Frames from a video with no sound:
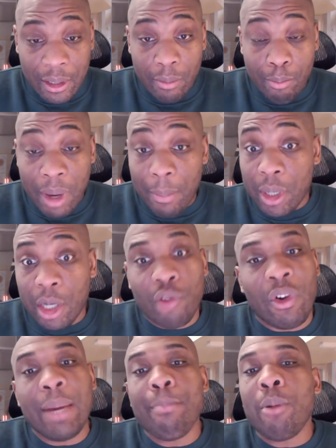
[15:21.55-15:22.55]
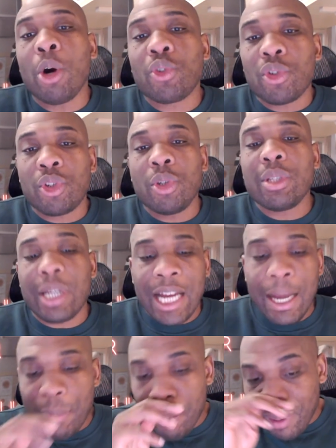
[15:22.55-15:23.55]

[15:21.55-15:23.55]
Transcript: Remember, the great multitudes are coming,